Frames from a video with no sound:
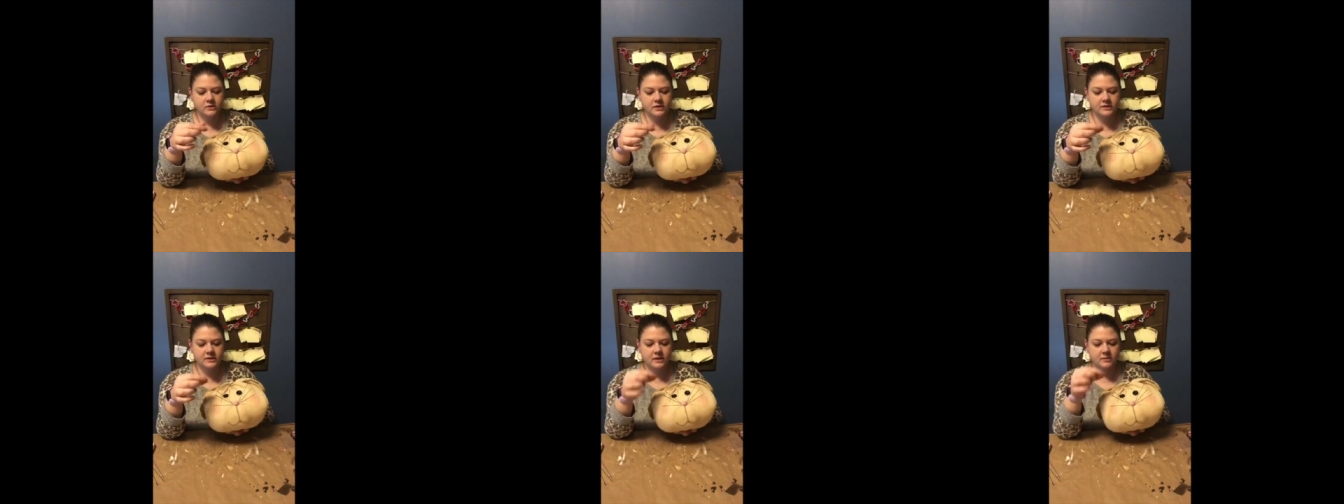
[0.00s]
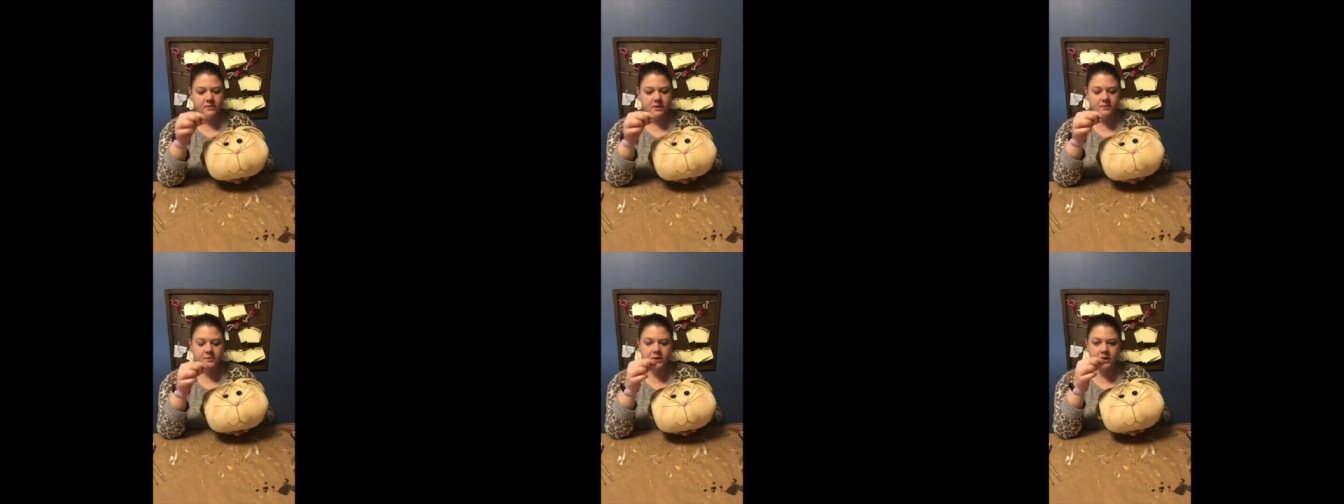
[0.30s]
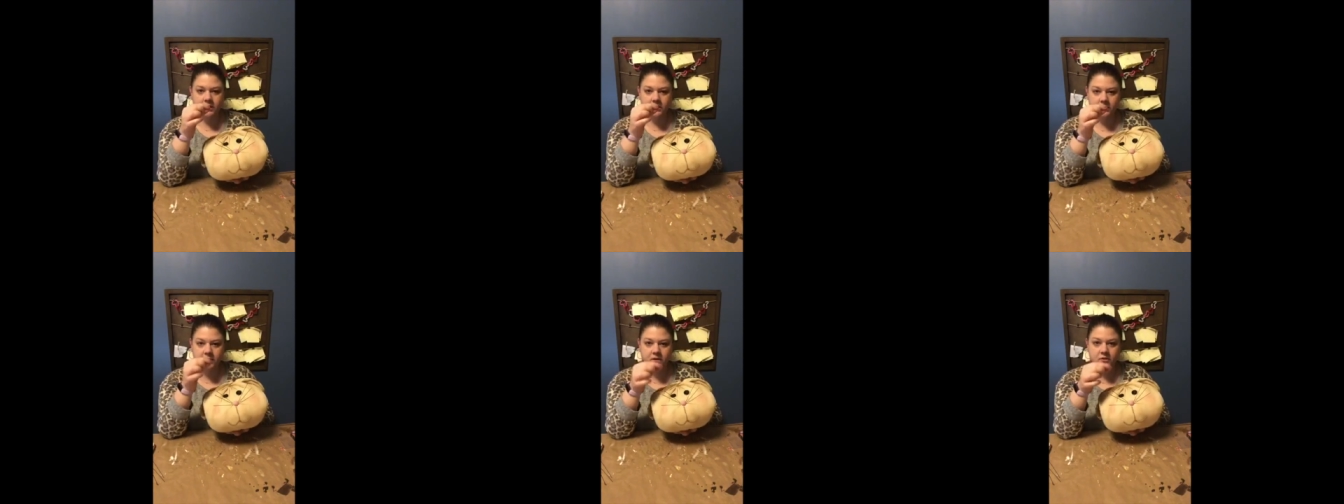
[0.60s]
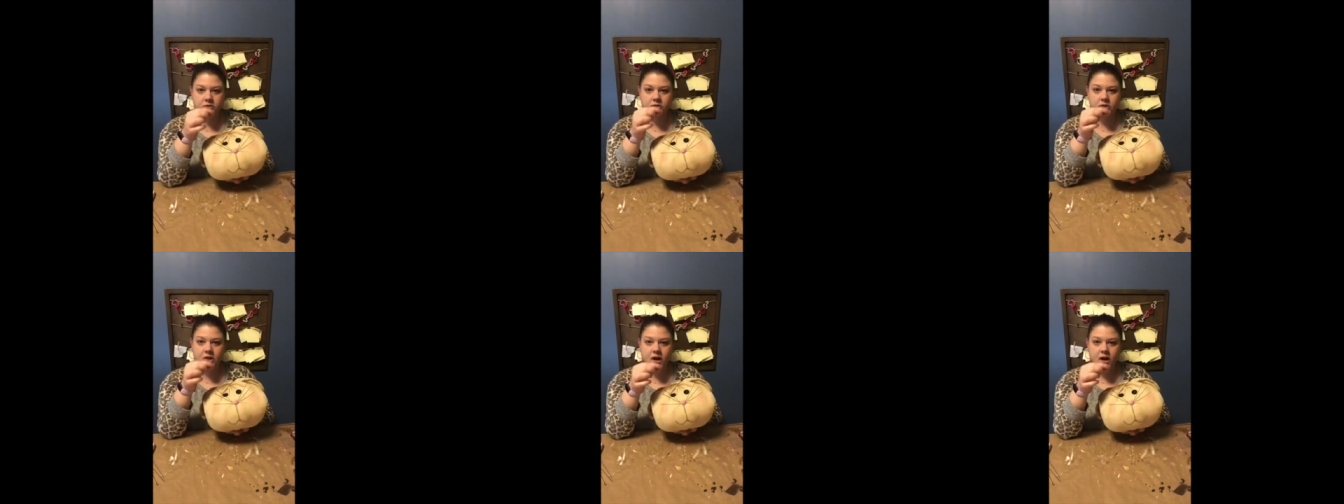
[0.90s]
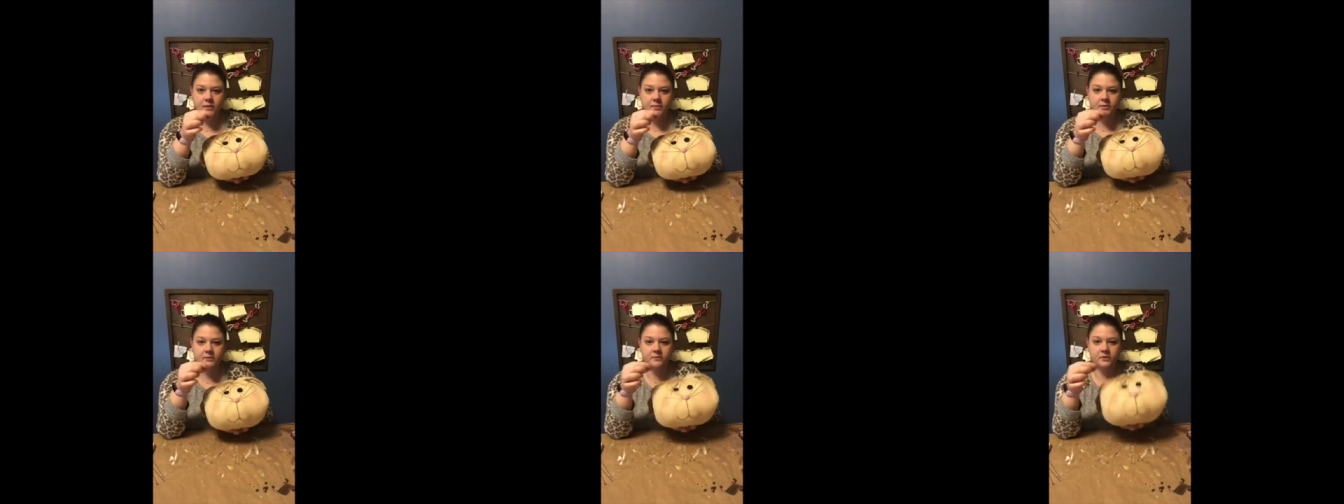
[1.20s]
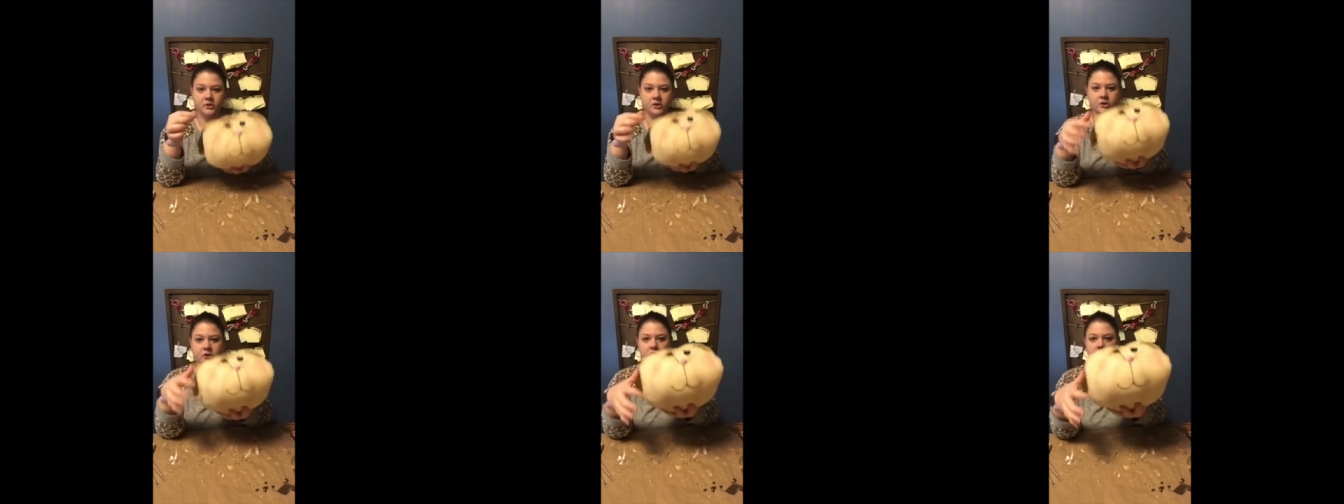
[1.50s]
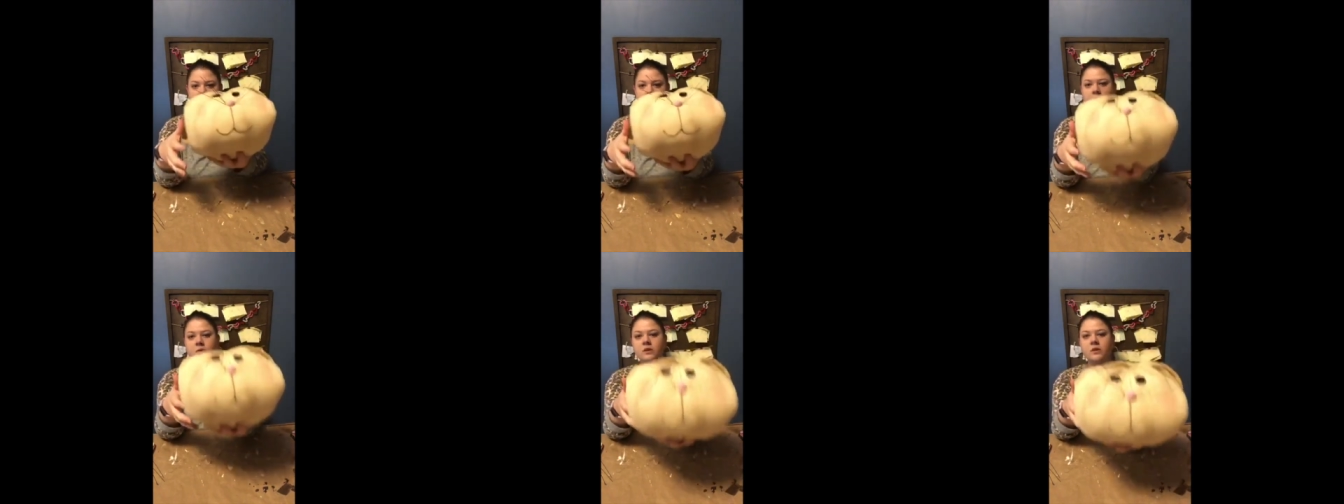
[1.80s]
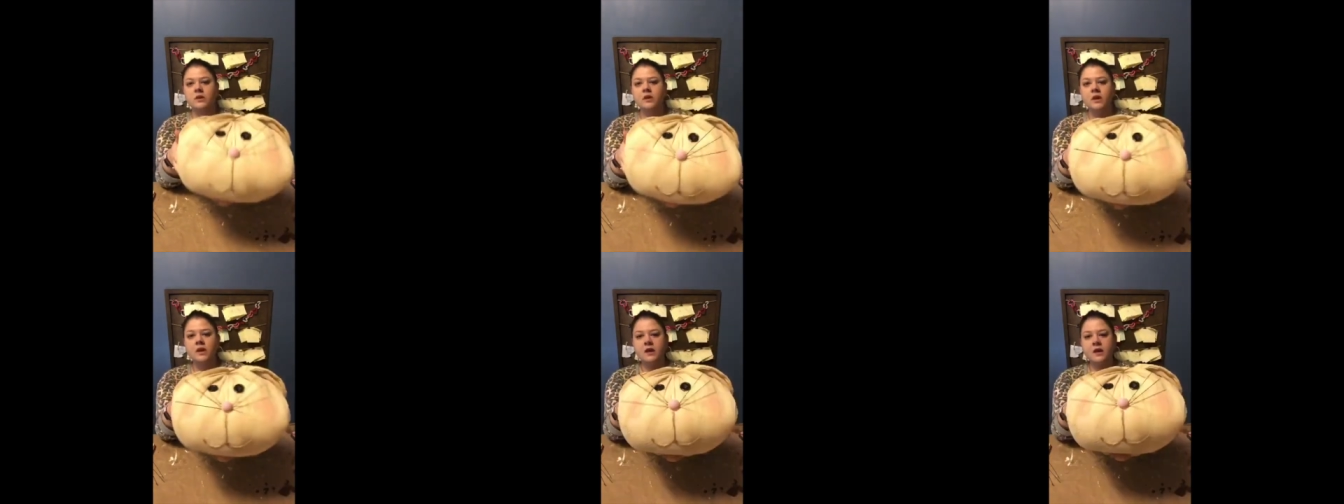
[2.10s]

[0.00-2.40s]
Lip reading: is I'm going to put a little daub of glue.